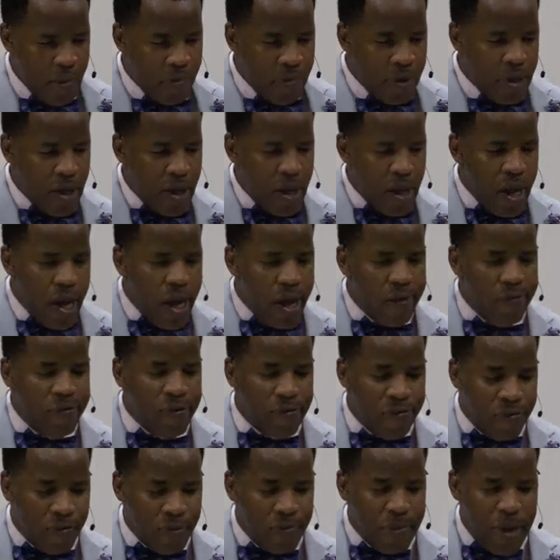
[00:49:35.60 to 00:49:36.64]
I have it
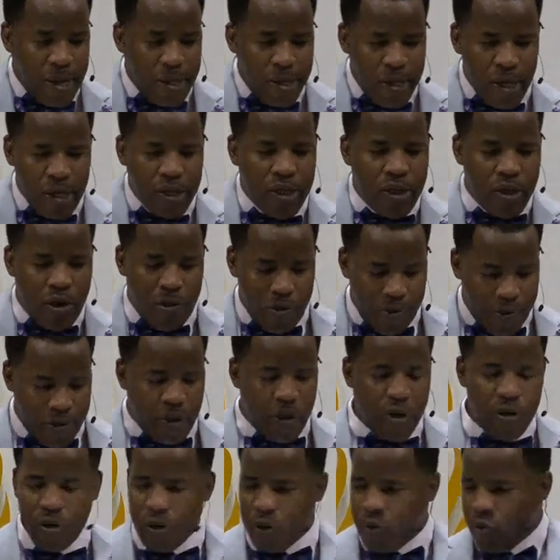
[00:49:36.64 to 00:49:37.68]
for my next sermon, but I'm
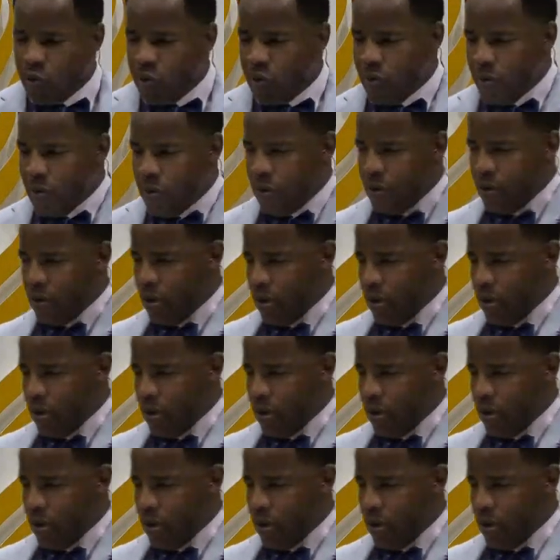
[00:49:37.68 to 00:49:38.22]
going to do,